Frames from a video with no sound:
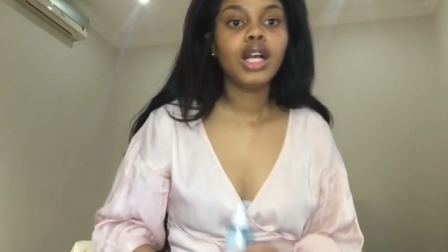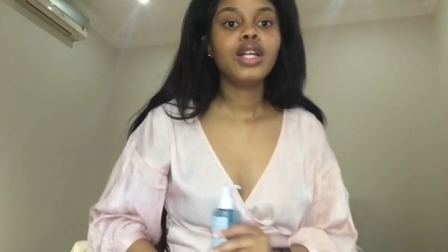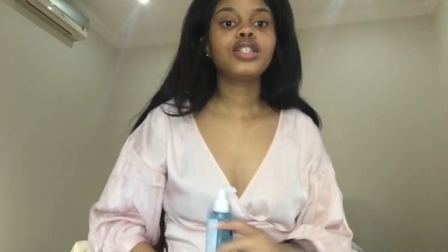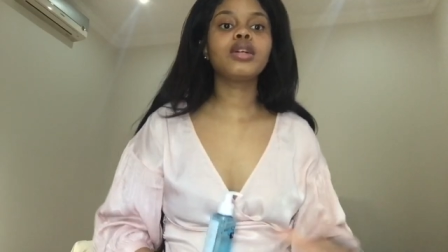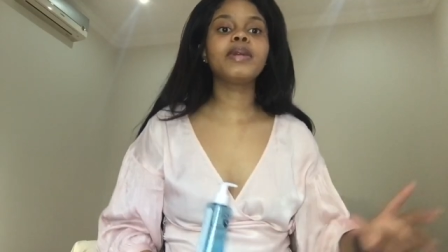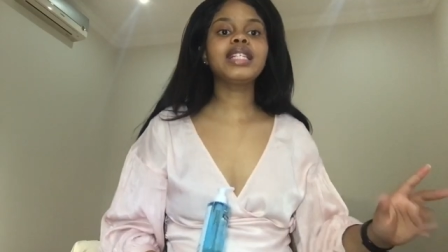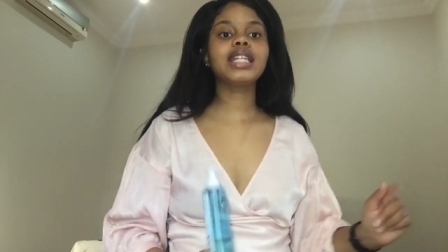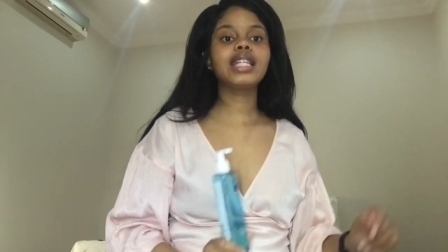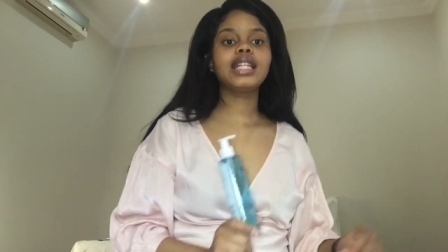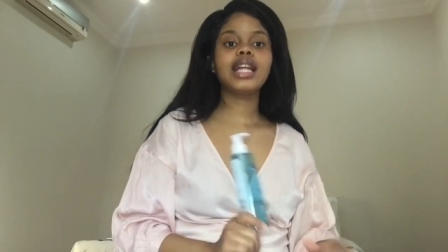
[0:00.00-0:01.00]
So
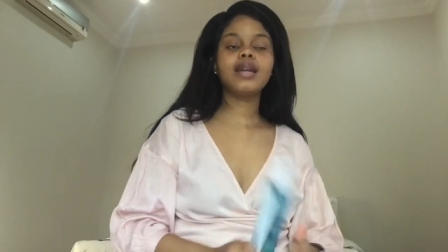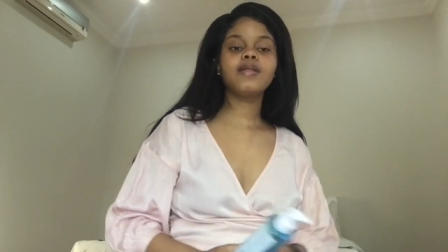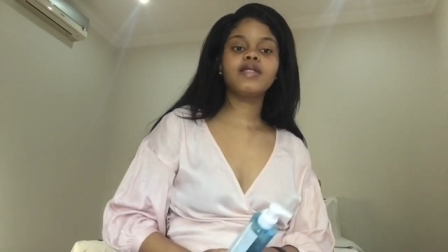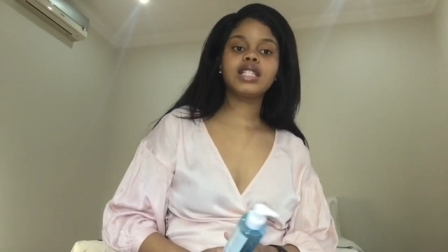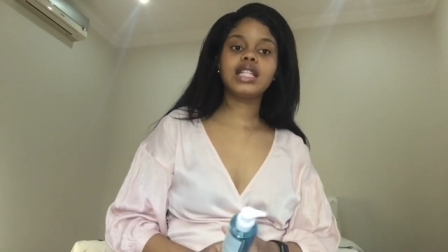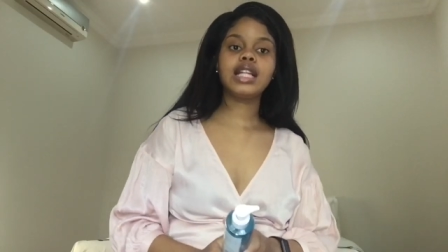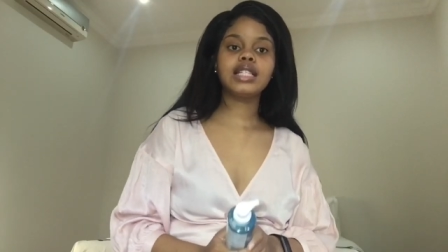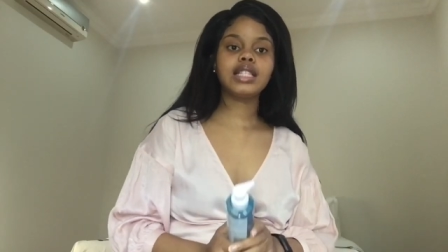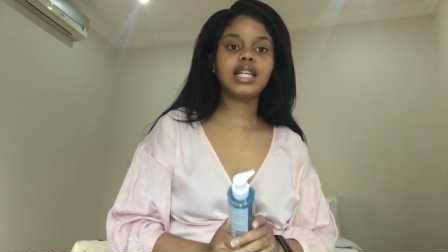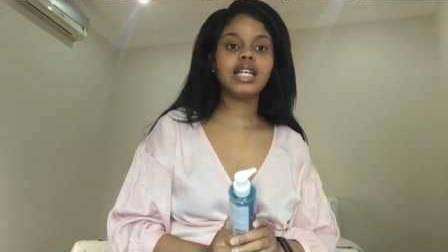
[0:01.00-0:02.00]
basically the aim of this
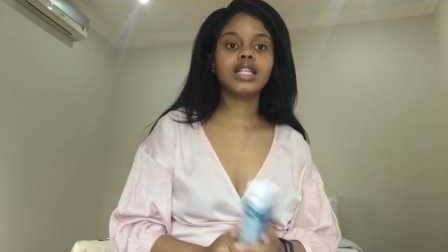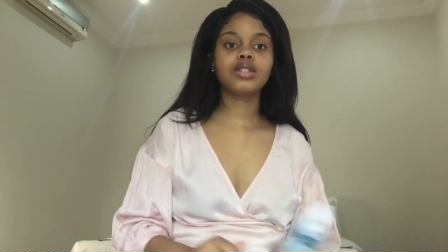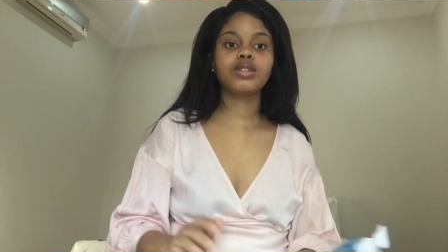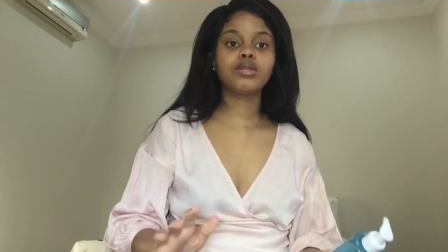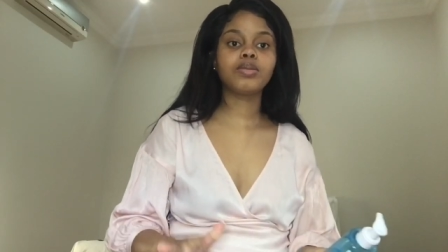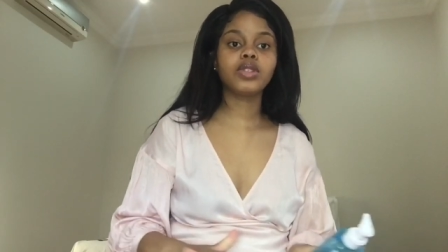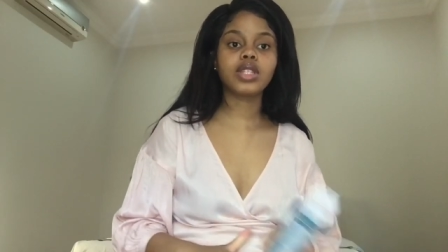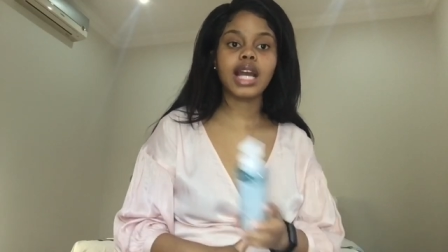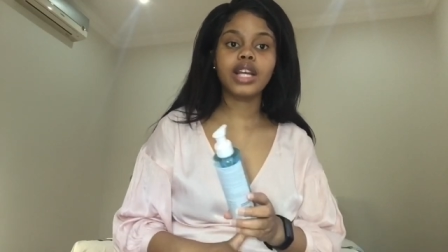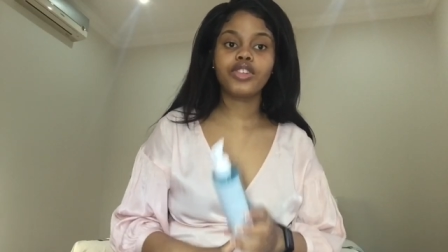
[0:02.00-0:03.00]
cleanser is to boost
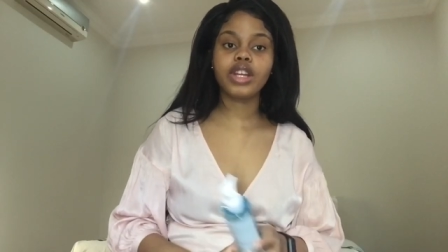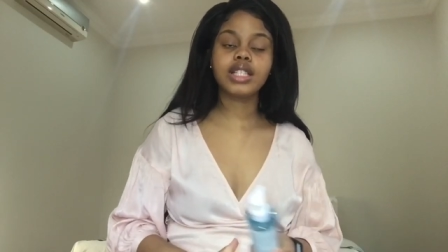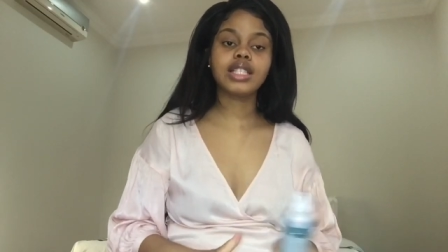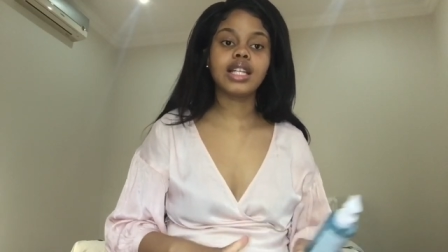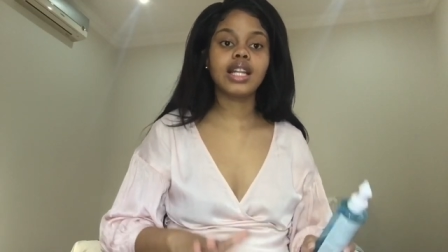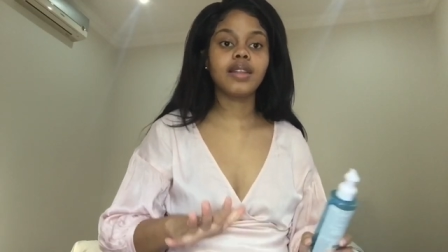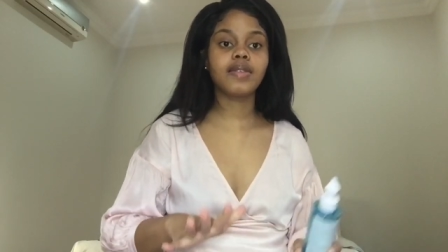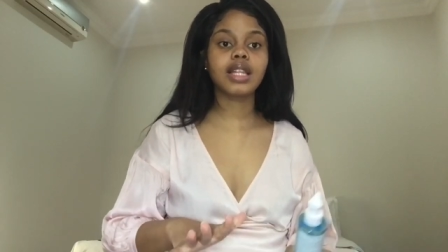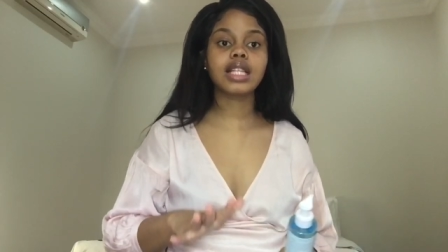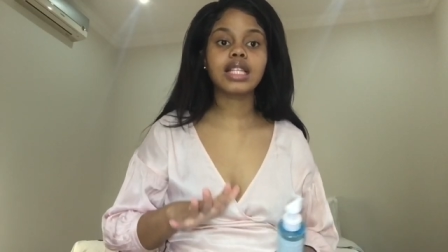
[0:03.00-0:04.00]
hydration and,
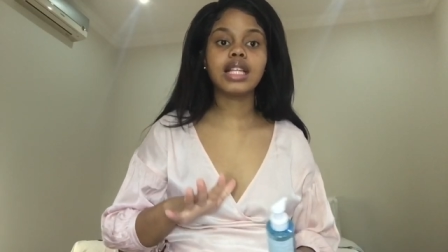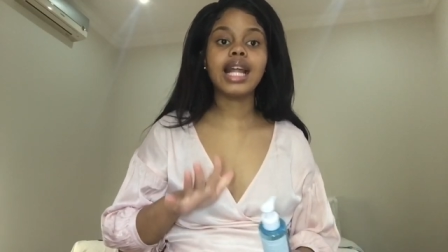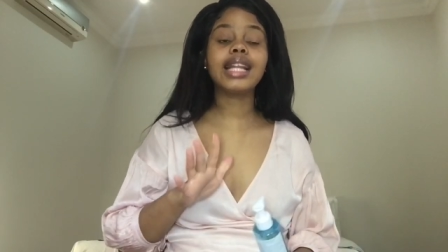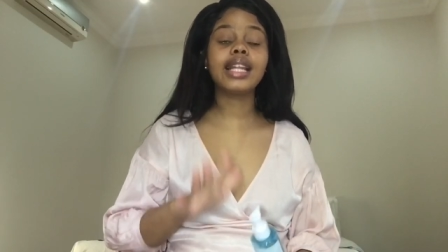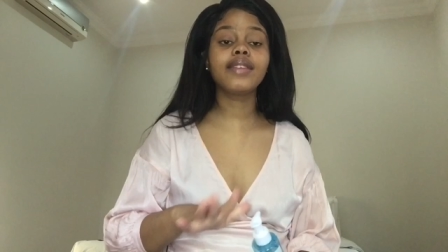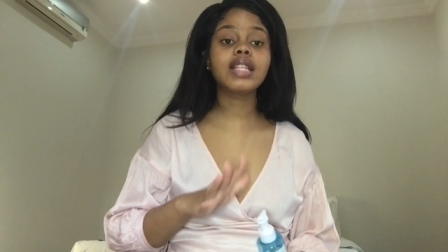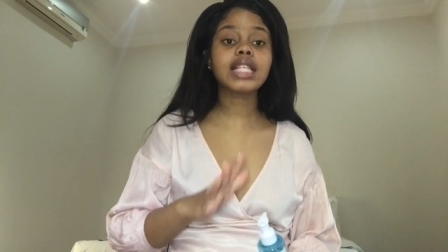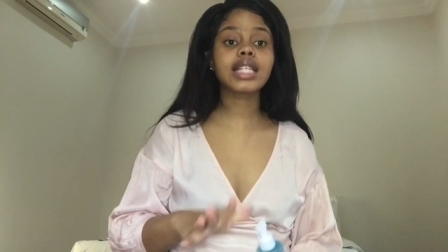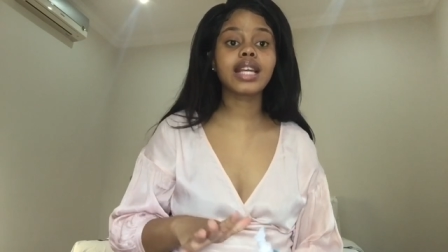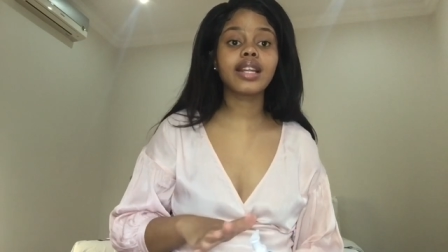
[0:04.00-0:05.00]
leaving the, and leave the
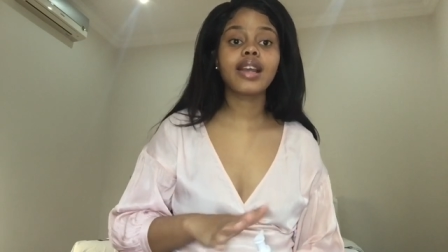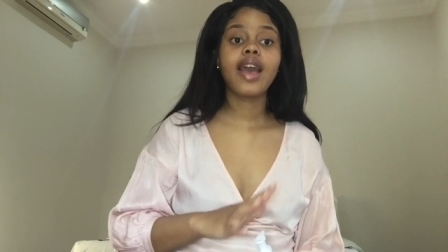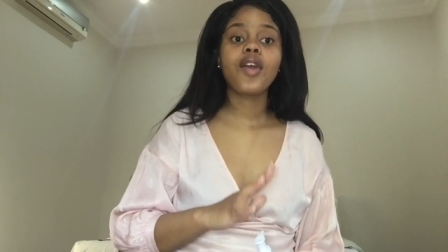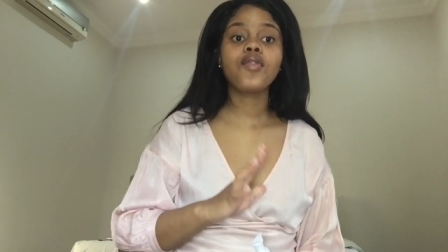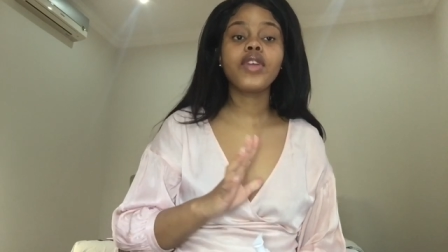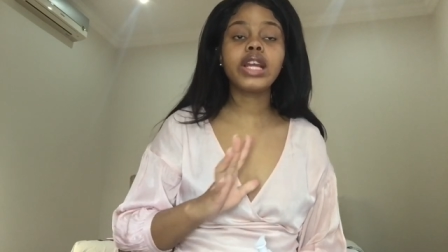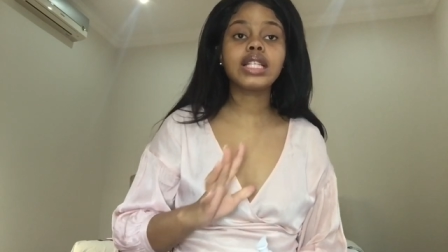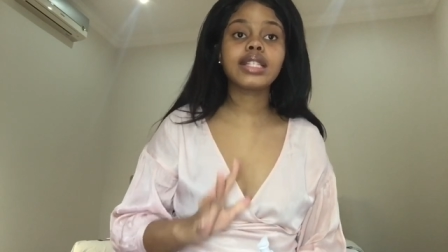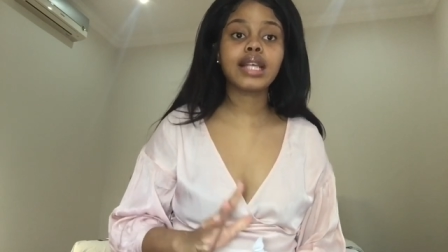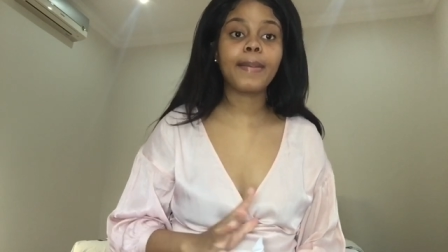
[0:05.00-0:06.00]
skin very
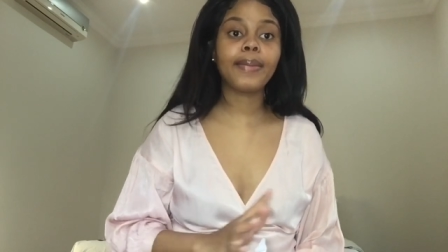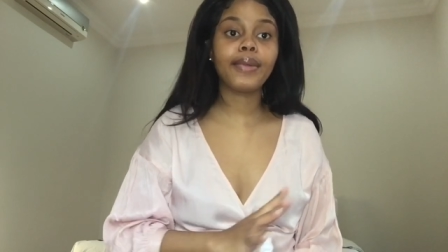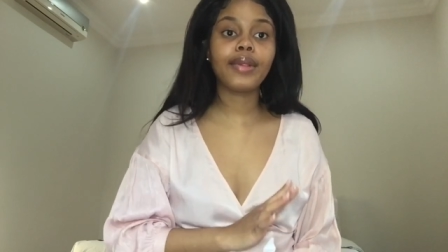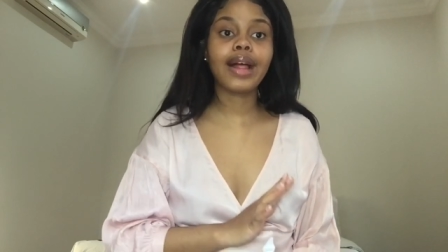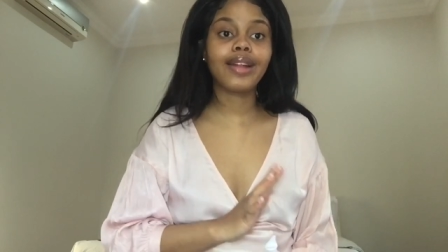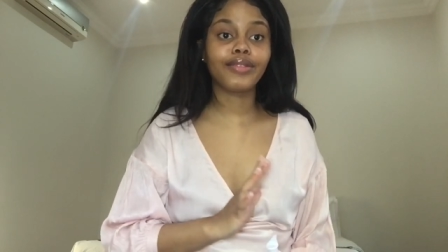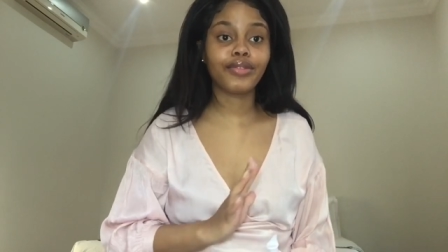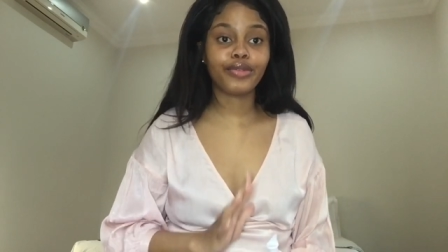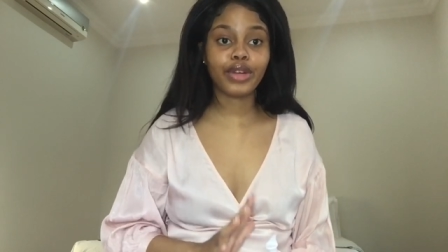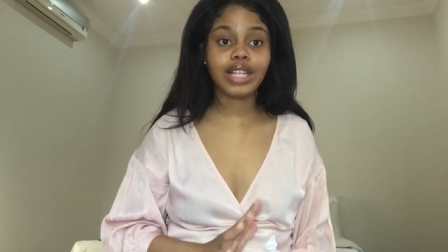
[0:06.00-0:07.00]
supple and
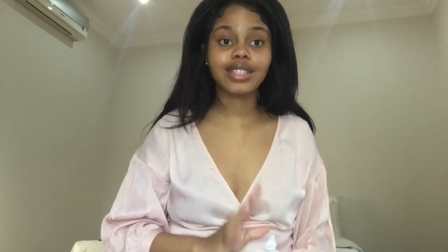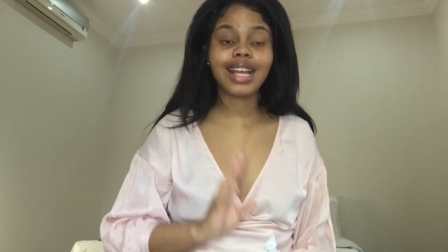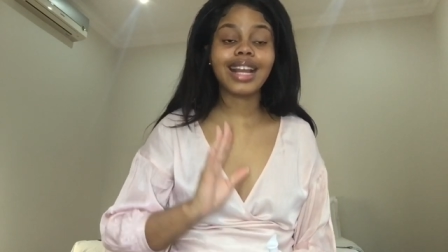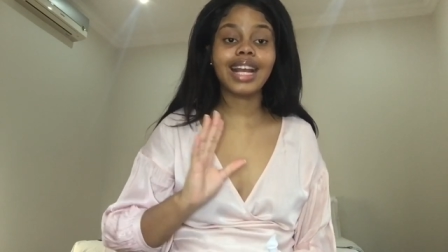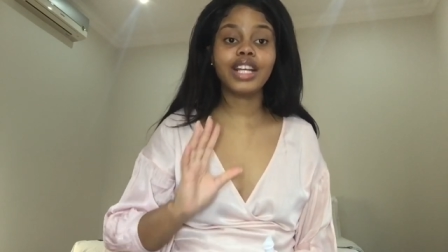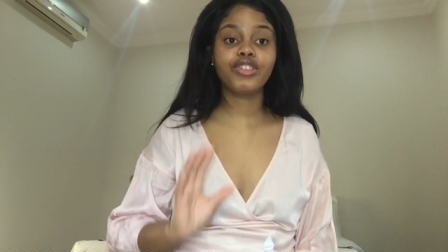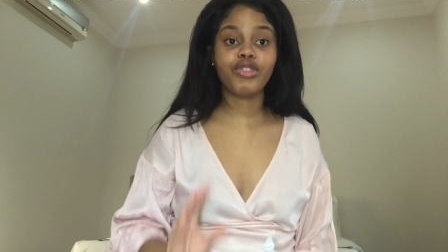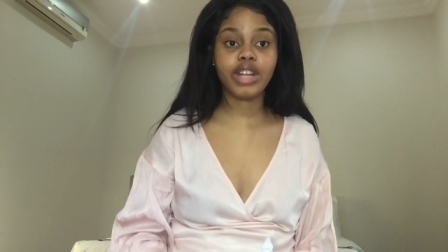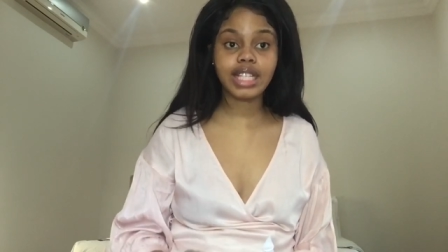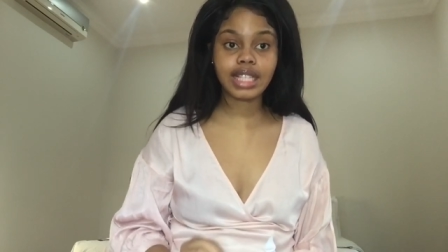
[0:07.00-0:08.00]
fresh and
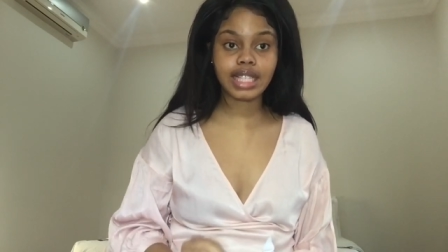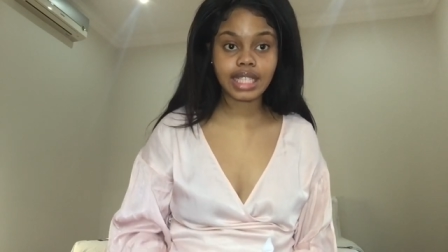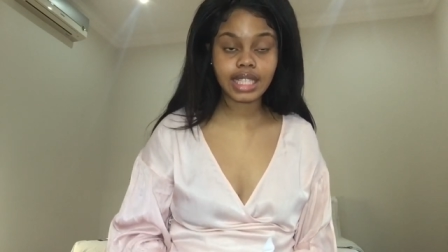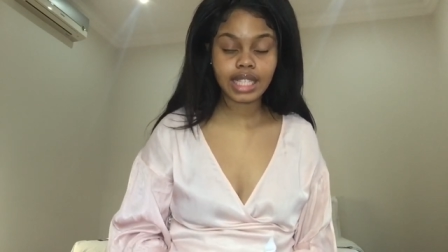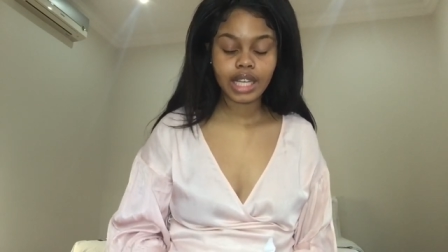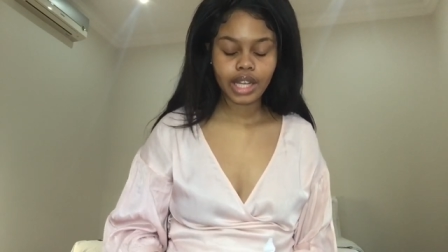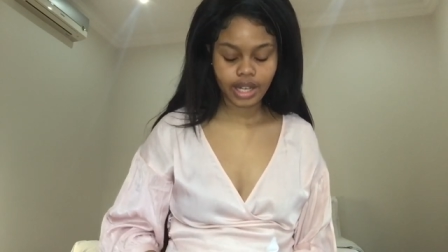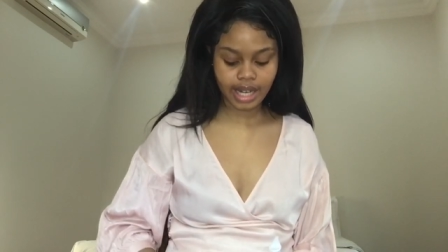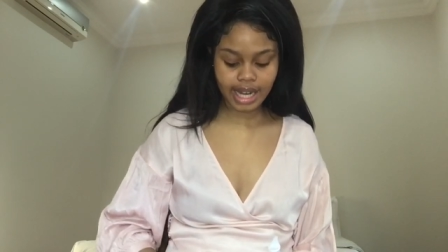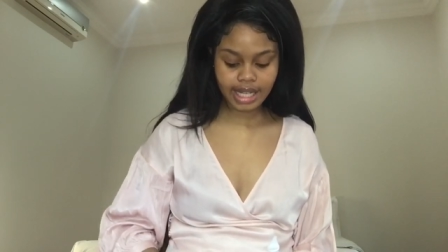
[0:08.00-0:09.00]
hydrated,
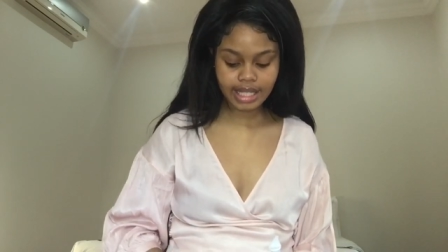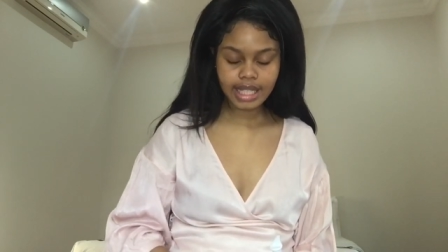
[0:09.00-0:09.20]
right?